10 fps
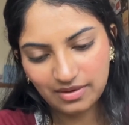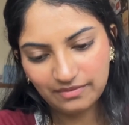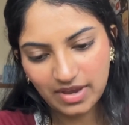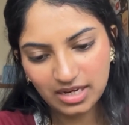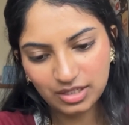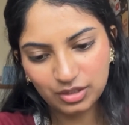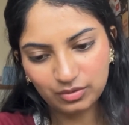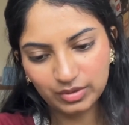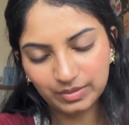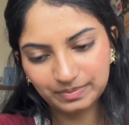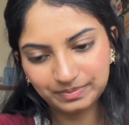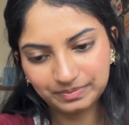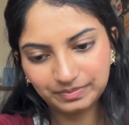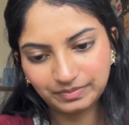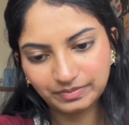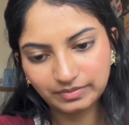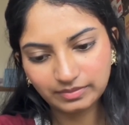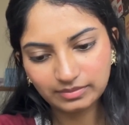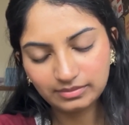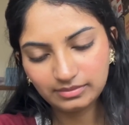Very cute.
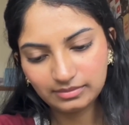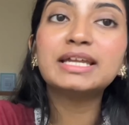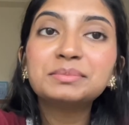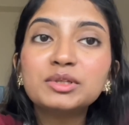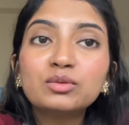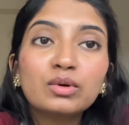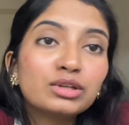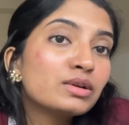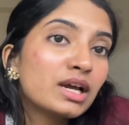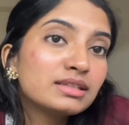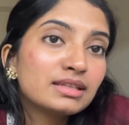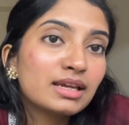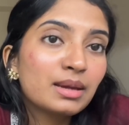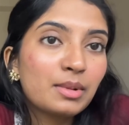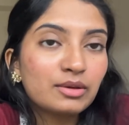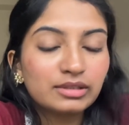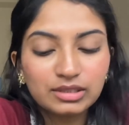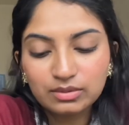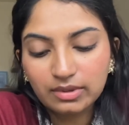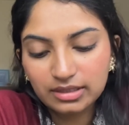Let me know what you guys think about
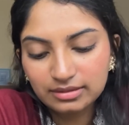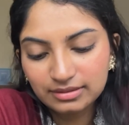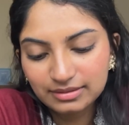this one.